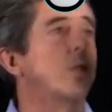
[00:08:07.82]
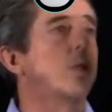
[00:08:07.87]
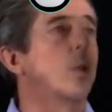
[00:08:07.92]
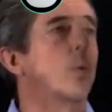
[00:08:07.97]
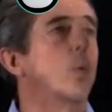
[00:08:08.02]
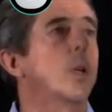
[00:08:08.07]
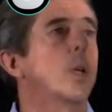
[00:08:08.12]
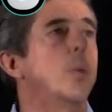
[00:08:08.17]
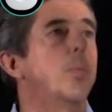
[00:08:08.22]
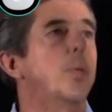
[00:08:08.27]
So
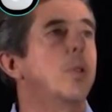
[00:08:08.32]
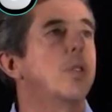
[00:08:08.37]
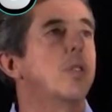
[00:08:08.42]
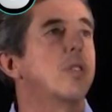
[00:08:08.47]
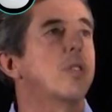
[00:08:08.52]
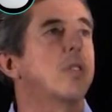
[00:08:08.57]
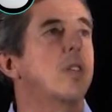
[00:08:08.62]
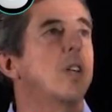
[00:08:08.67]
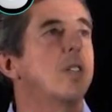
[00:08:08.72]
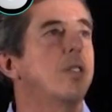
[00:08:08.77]
we're going to put
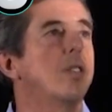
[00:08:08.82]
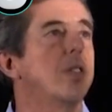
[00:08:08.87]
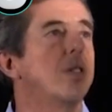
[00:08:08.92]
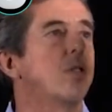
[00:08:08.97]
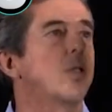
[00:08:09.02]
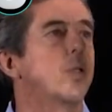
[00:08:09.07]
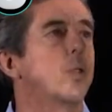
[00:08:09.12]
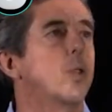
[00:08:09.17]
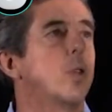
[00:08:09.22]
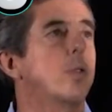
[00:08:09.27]
this light
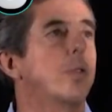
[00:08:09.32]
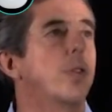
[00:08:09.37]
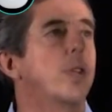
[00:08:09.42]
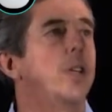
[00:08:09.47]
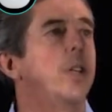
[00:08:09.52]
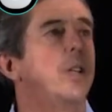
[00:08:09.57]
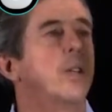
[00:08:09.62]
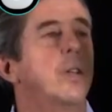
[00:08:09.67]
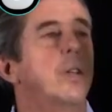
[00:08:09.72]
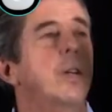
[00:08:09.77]
sensor over
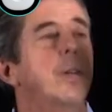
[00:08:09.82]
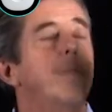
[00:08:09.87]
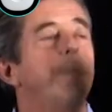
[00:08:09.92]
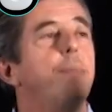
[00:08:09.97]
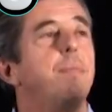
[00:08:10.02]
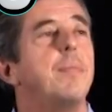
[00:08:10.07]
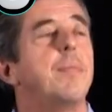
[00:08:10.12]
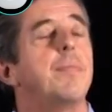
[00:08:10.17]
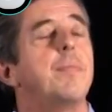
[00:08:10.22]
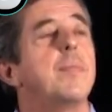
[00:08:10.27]
here.
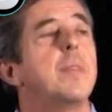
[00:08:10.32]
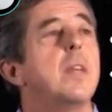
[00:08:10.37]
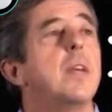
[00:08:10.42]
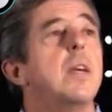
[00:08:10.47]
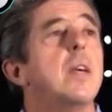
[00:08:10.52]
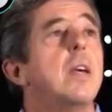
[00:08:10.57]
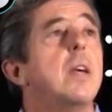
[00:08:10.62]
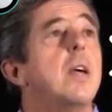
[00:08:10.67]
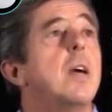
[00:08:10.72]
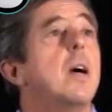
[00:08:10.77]

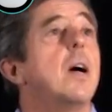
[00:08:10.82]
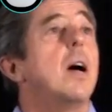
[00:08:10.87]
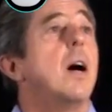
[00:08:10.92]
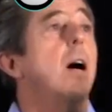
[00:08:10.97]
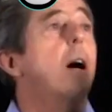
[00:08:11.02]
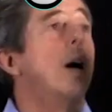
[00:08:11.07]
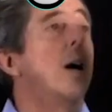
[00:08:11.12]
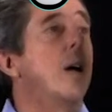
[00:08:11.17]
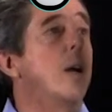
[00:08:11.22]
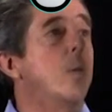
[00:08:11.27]

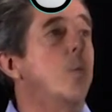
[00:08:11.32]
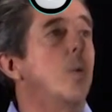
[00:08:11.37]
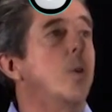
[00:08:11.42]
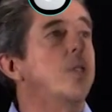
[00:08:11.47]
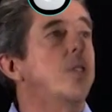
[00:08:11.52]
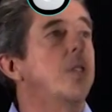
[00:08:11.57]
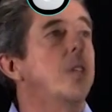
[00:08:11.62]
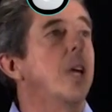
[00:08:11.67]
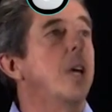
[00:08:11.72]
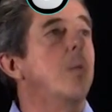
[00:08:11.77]
And
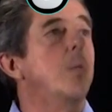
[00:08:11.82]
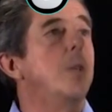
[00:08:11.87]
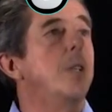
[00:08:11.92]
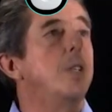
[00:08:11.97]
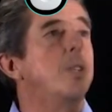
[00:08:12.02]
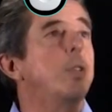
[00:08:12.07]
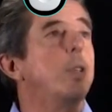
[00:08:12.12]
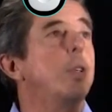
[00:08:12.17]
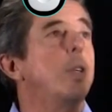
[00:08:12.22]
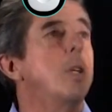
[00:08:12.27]
once again, when
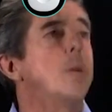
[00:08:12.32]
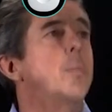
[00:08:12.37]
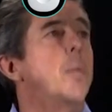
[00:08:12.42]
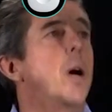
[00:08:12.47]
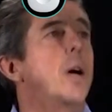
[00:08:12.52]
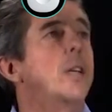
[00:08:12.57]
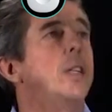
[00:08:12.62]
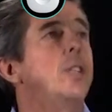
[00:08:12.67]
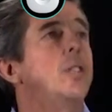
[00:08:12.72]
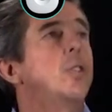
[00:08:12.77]
you turn him
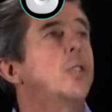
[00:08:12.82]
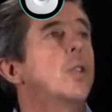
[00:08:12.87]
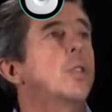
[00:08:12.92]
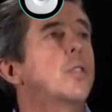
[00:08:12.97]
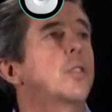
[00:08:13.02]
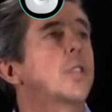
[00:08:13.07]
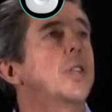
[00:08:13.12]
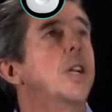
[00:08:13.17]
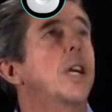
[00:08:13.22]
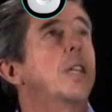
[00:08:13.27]
on, he
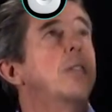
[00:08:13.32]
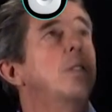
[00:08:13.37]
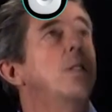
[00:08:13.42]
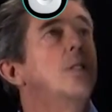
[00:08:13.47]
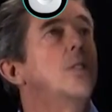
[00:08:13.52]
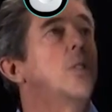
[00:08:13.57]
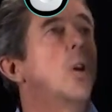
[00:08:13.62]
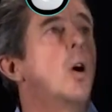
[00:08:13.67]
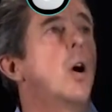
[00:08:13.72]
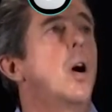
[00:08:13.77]
starts
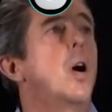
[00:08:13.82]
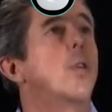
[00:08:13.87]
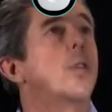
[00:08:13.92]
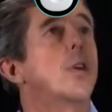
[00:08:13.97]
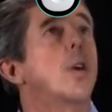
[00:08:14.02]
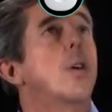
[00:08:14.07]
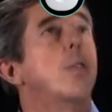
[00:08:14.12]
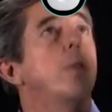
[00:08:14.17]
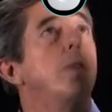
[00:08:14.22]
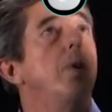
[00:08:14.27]
connecting to all
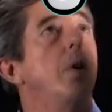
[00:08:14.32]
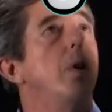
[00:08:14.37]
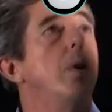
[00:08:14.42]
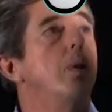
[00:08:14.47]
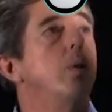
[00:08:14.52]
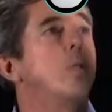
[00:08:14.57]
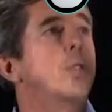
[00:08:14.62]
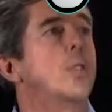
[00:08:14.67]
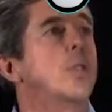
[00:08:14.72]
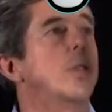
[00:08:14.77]
the other
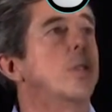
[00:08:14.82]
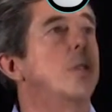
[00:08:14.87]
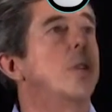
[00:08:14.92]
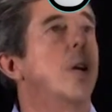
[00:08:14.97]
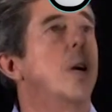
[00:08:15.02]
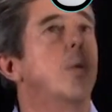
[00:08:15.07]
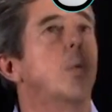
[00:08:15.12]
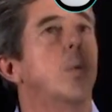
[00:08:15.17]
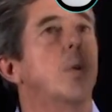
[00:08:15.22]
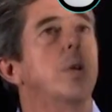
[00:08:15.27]
nodes in the
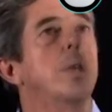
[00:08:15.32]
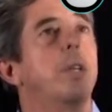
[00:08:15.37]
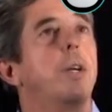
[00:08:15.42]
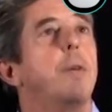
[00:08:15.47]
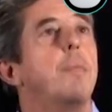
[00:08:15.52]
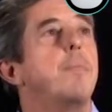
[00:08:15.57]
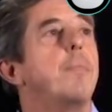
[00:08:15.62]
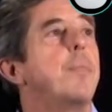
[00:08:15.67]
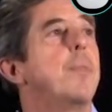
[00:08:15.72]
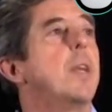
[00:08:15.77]

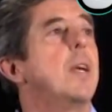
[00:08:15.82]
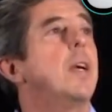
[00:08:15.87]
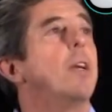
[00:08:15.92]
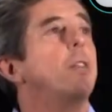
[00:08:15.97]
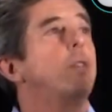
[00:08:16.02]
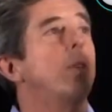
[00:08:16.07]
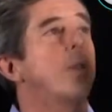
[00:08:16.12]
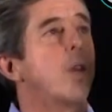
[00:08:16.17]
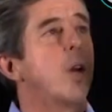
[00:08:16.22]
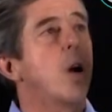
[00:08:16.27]
network.
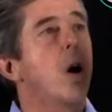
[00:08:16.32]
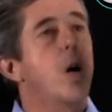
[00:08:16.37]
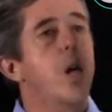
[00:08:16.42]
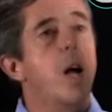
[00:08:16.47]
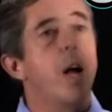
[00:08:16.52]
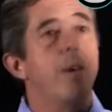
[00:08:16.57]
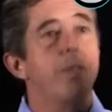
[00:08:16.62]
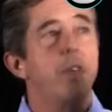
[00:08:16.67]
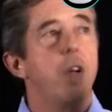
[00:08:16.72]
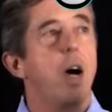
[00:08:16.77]
So they all
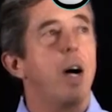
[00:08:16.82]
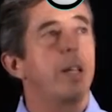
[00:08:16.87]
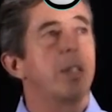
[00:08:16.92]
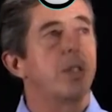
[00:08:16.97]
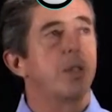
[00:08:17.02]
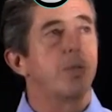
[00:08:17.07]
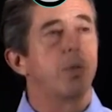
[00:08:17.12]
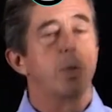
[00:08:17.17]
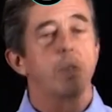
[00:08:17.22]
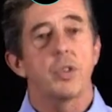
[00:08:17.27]
have
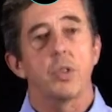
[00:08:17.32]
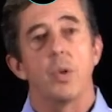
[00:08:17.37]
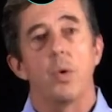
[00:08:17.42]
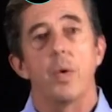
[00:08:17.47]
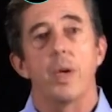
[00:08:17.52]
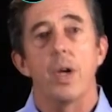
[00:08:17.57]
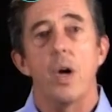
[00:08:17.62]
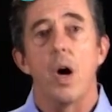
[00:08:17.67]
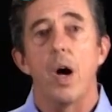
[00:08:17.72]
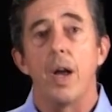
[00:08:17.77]
knowledge of what's
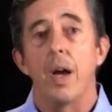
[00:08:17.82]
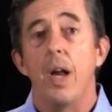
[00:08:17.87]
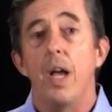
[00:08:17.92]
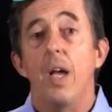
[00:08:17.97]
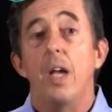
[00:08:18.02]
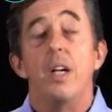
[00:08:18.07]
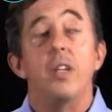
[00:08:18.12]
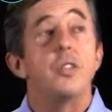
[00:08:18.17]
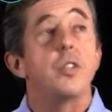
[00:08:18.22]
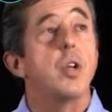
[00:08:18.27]
going on.
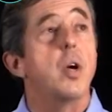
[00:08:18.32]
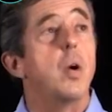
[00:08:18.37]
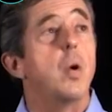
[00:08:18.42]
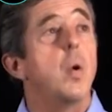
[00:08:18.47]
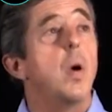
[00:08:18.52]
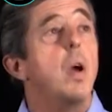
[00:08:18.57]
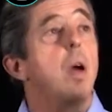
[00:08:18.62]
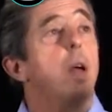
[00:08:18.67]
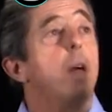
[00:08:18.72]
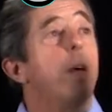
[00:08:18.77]

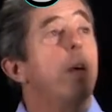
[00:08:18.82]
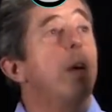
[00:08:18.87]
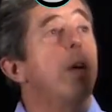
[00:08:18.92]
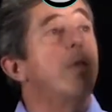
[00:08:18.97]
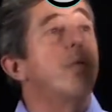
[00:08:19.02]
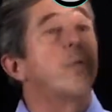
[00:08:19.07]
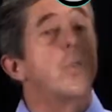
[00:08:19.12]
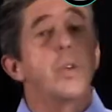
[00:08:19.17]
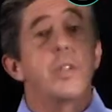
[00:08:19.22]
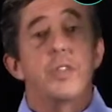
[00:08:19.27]
So
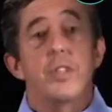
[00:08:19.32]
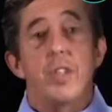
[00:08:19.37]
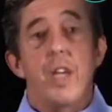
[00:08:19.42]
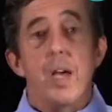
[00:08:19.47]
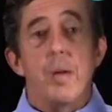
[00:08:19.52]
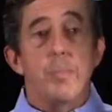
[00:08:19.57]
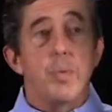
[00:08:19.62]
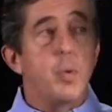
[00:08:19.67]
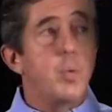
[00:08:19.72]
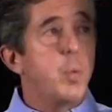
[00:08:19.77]
for
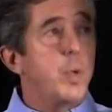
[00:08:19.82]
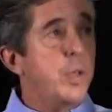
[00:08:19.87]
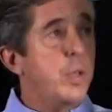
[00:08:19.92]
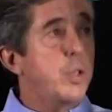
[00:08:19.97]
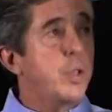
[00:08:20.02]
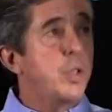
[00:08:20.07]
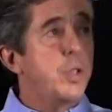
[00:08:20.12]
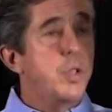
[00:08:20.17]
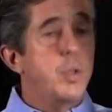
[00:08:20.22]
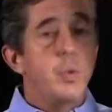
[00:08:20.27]
example, what you
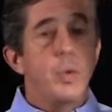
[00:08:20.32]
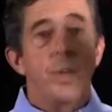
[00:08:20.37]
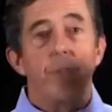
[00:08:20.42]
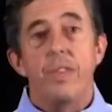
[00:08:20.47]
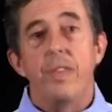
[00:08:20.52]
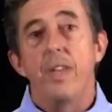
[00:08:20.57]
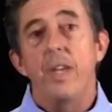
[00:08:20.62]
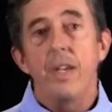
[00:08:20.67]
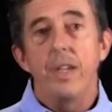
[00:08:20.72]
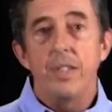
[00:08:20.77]
could do
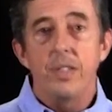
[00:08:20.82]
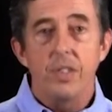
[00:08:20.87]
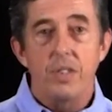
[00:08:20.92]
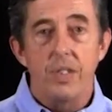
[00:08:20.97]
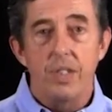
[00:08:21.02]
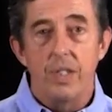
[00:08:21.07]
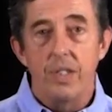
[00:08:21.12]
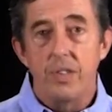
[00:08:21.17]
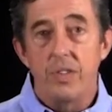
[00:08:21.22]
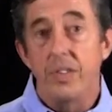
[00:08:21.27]
with this
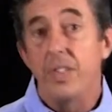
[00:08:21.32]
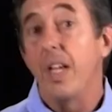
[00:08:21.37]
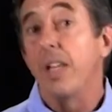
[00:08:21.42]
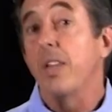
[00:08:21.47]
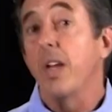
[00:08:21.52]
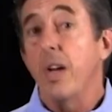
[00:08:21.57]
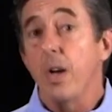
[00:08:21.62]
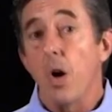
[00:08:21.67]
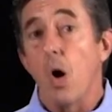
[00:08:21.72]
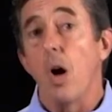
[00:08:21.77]
is
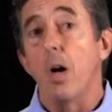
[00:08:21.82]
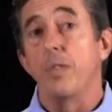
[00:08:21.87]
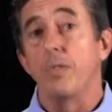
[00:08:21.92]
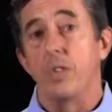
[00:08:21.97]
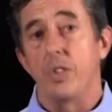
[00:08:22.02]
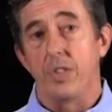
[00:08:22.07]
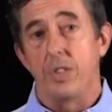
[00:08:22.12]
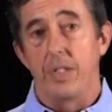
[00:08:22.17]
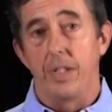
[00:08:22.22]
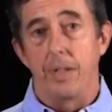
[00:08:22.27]
daylight
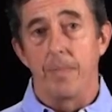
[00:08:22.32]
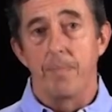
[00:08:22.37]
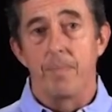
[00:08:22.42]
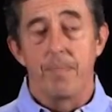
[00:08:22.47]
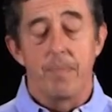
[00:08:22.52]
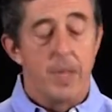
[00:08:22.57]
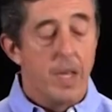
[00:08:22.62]
harvesting.